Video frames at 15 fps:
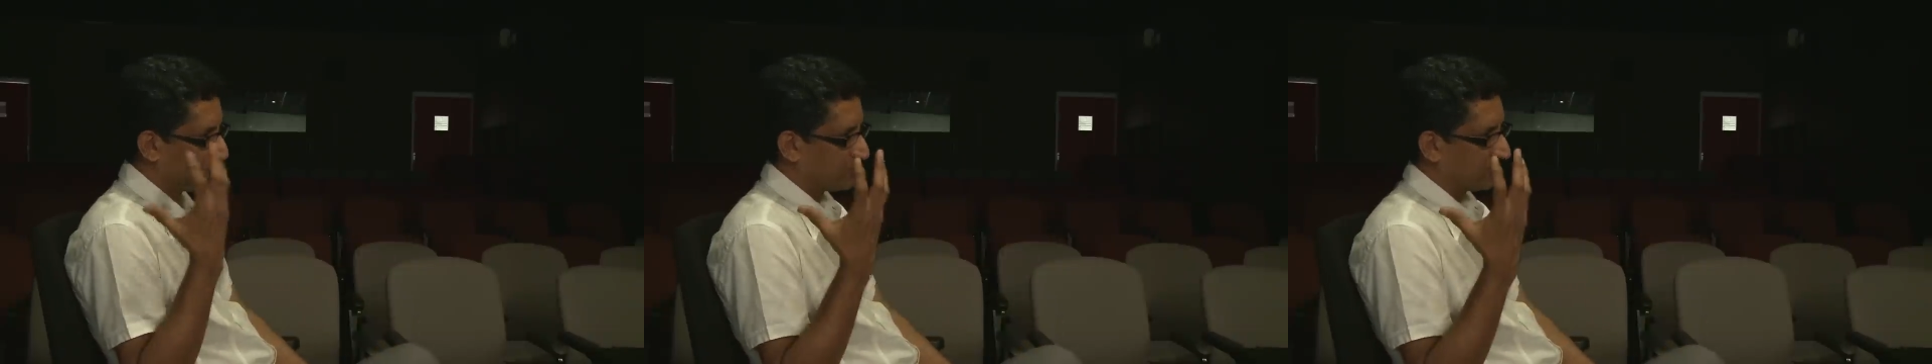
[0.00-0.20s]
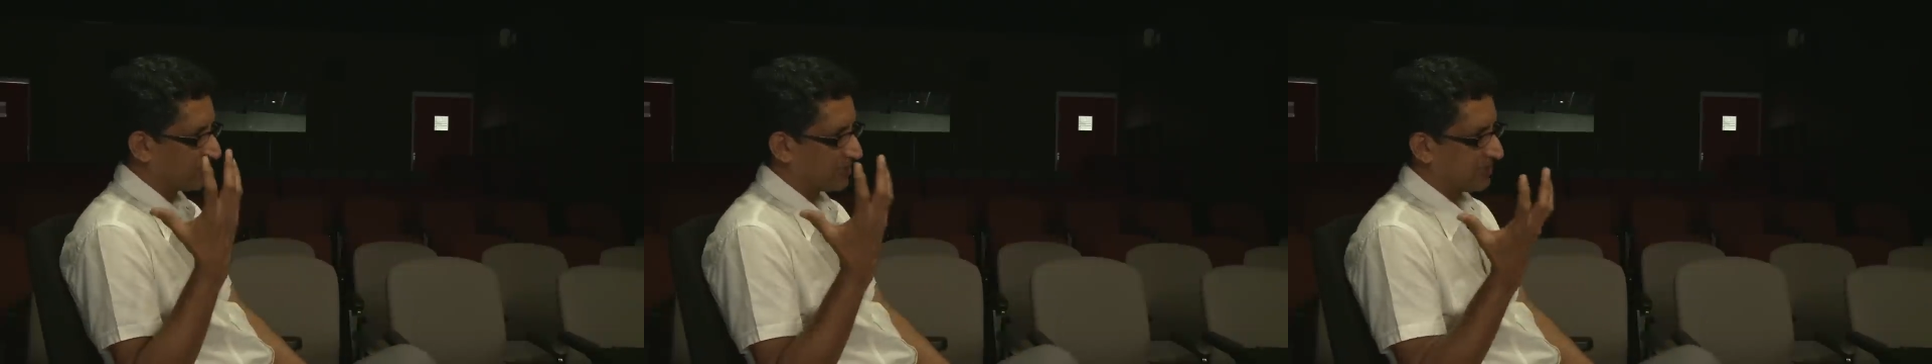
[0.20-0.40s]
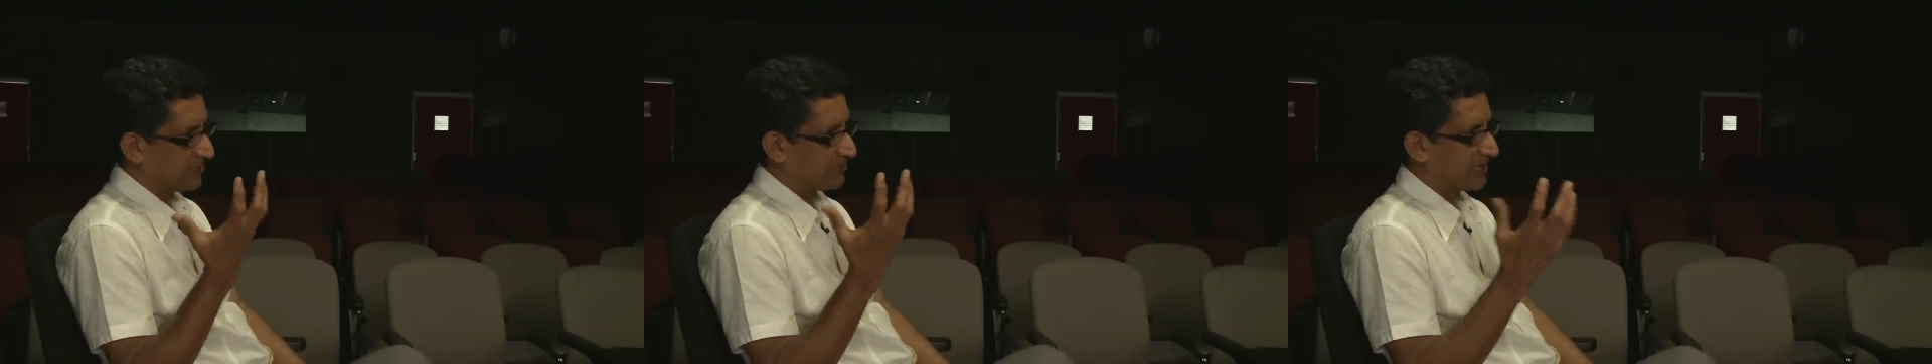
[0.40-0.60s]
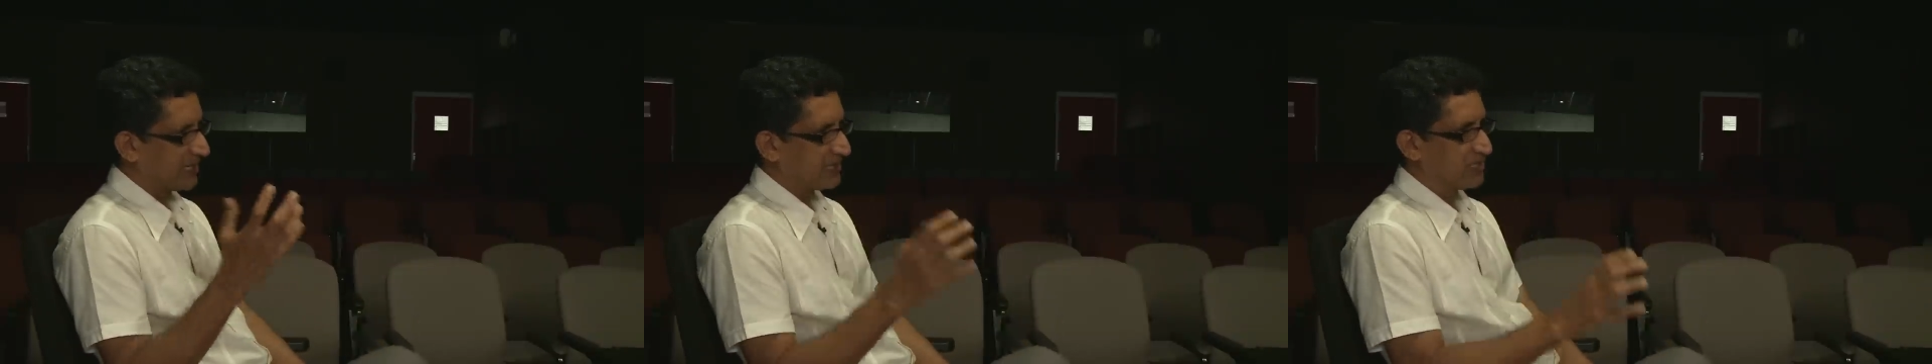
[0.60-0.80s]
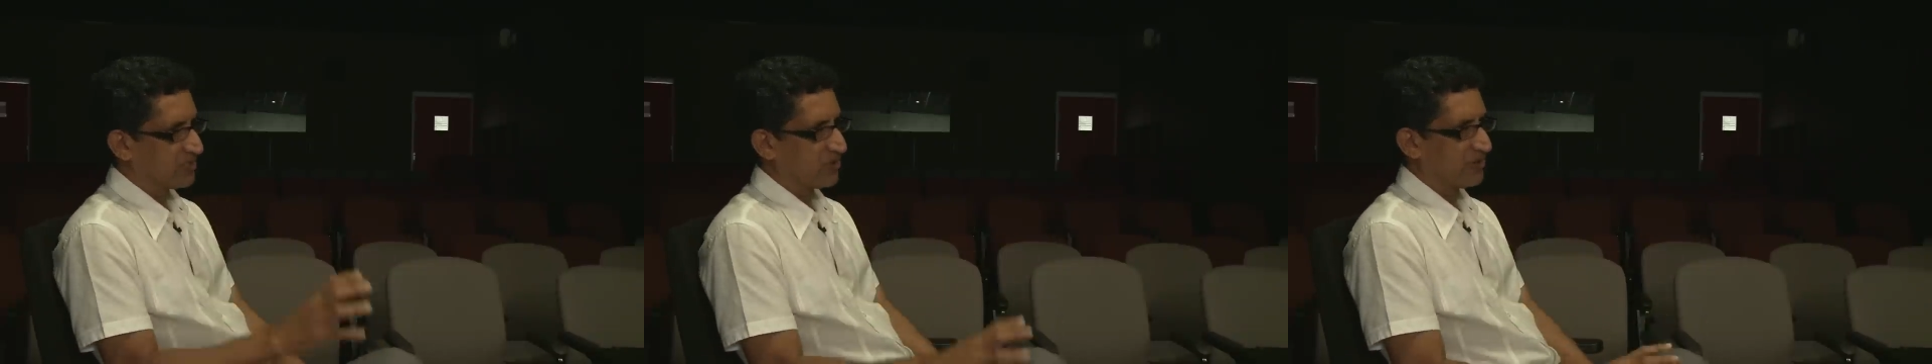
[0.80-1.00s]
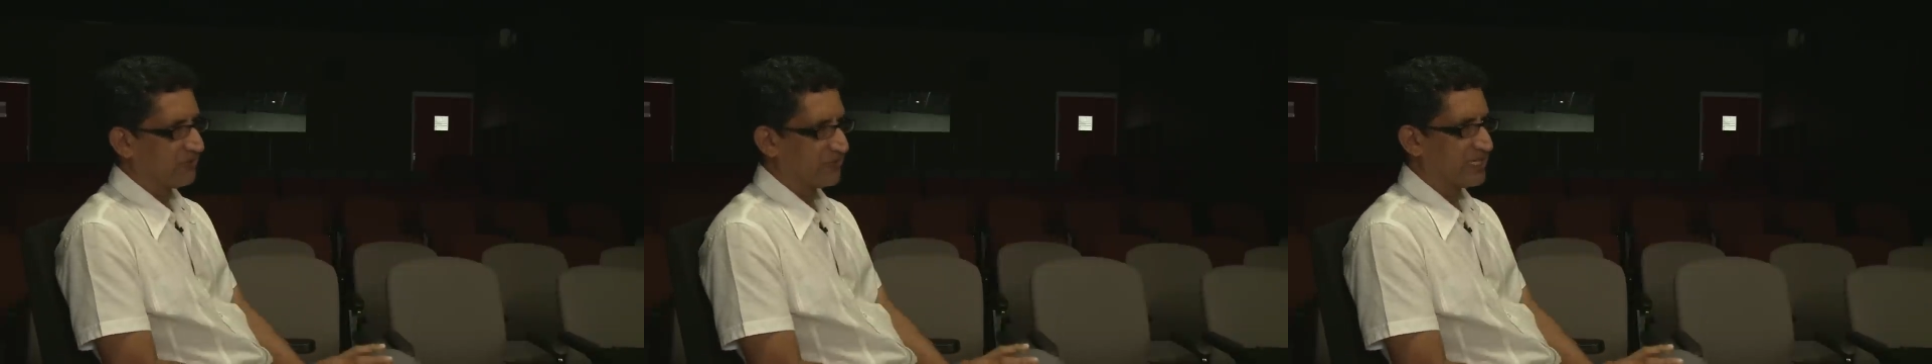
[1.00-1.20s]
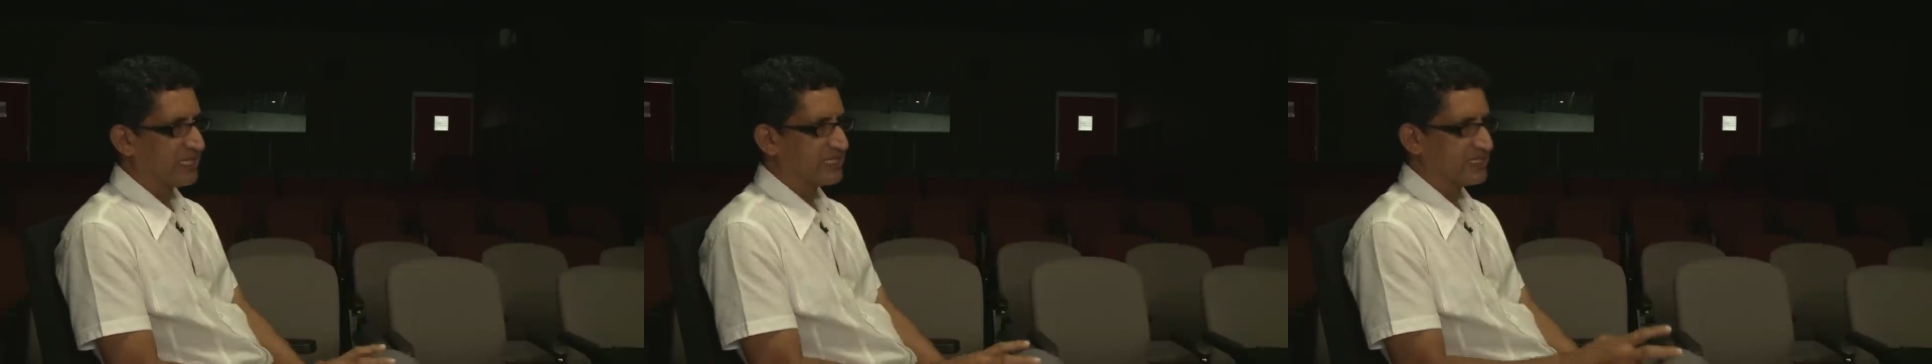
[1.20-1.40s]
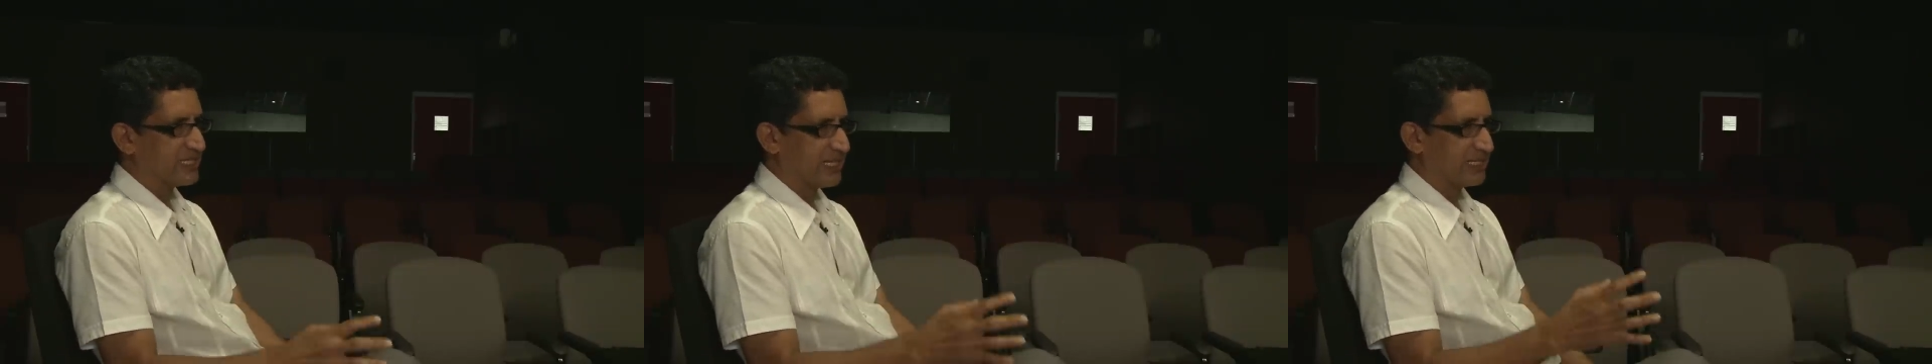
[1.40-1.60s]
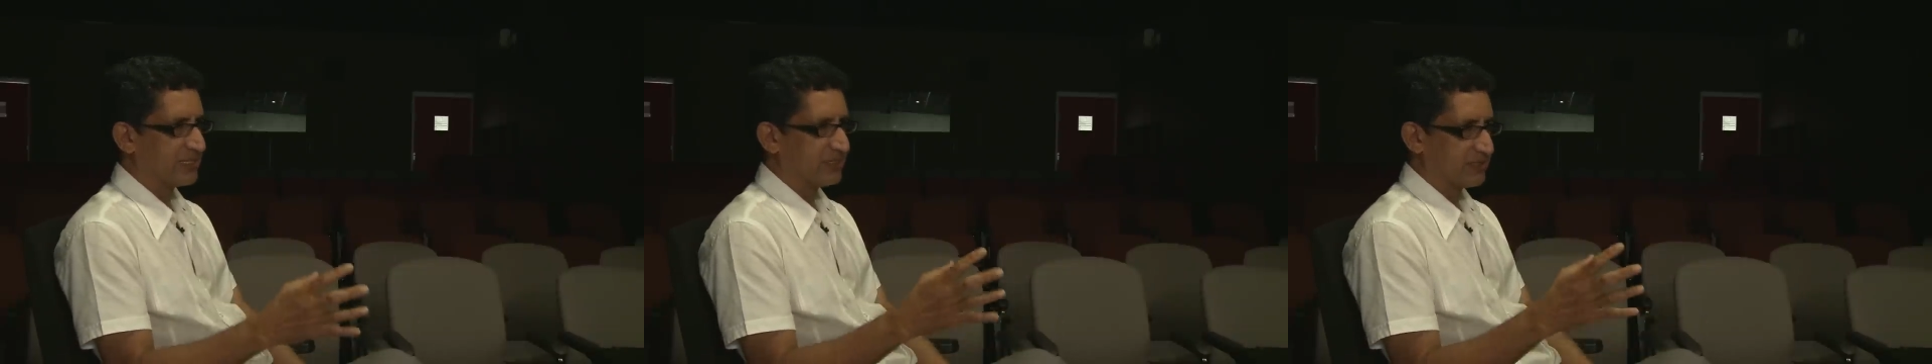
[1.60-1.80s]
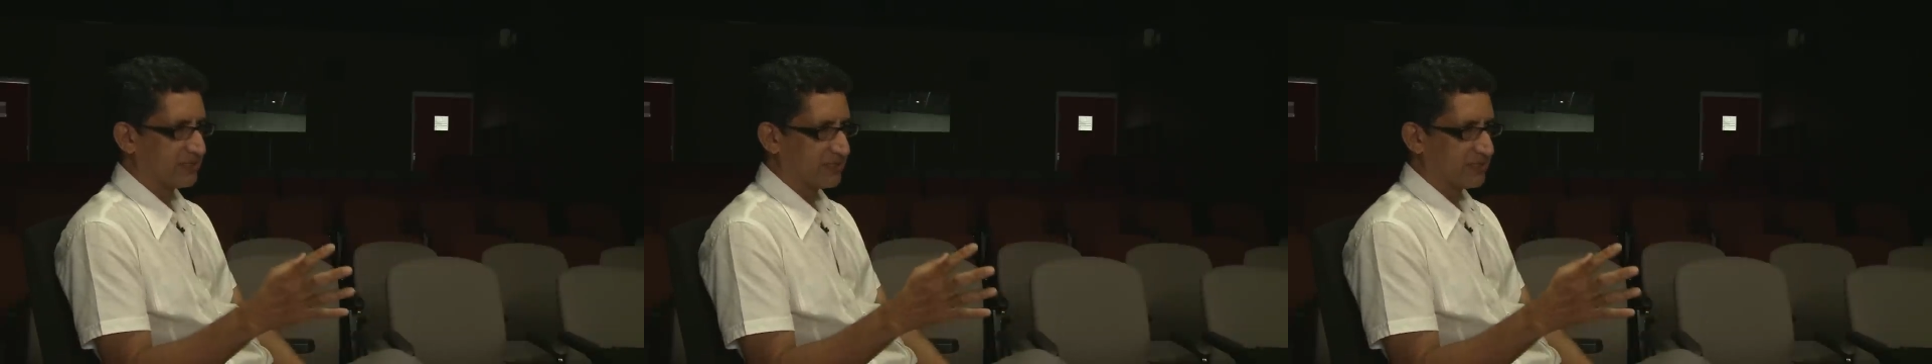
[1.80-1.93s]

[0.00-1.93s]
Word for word: you get the confidence that